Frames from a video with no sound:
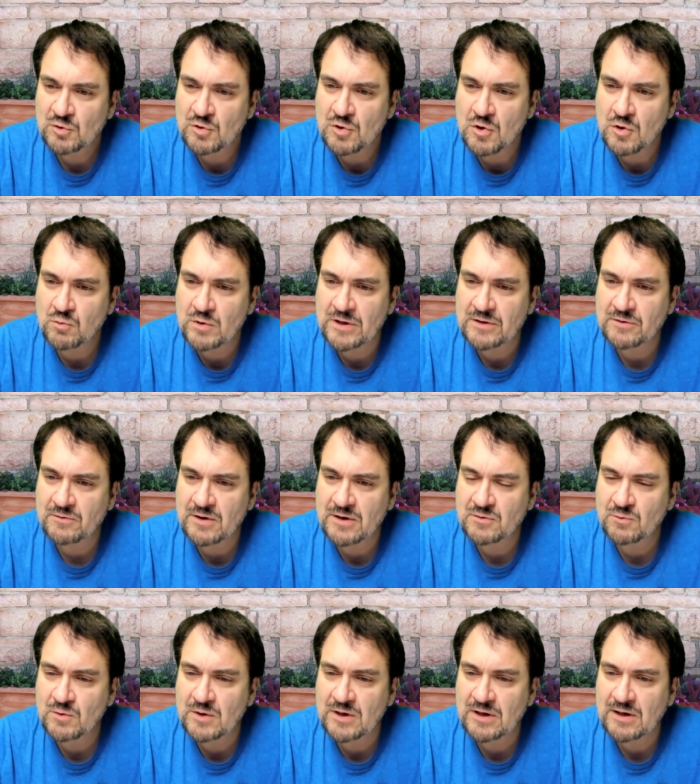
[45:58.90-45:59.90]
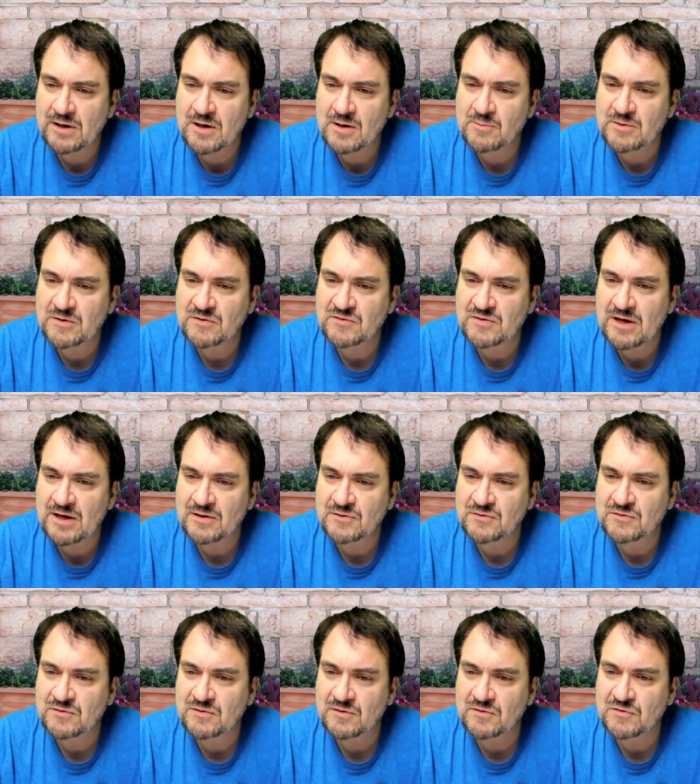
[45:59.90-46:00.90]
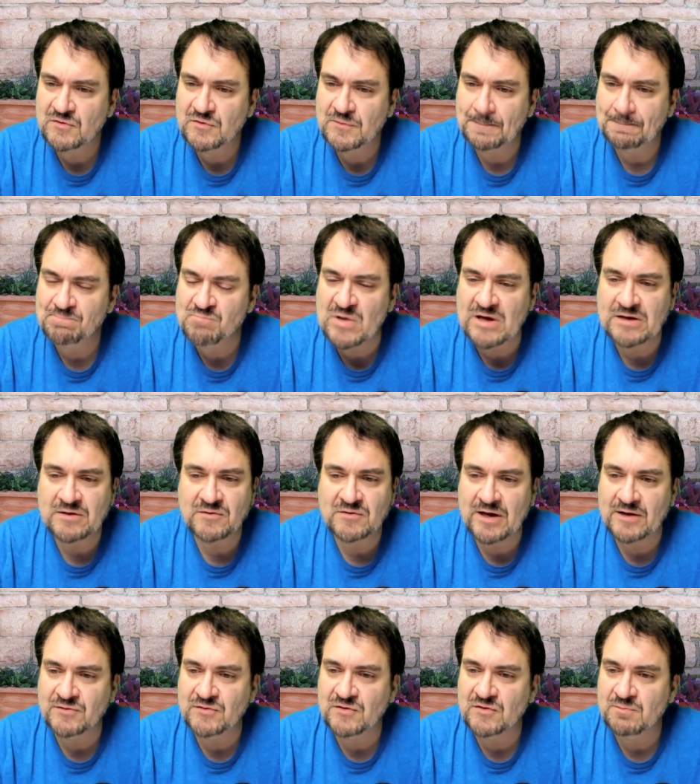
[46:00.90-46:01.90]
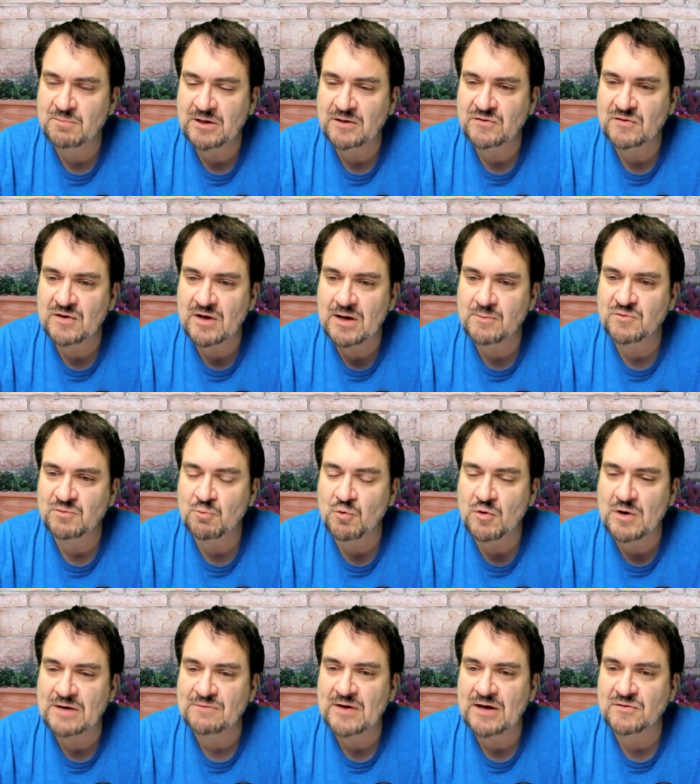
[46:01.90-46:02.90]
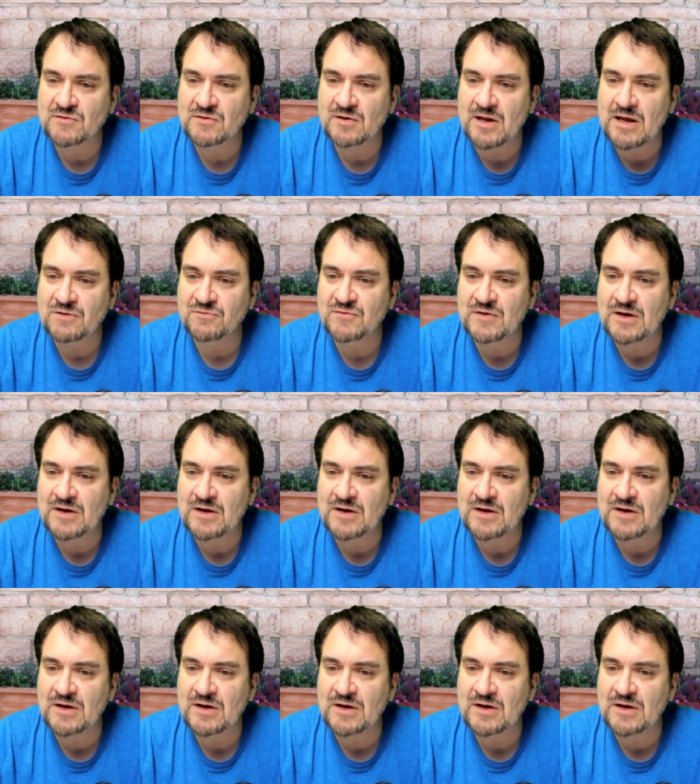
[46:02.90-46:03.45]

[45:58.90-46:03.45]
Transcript: Cold weather on the way. I'm in Texas. Been to Texas many times. My wife has a lot of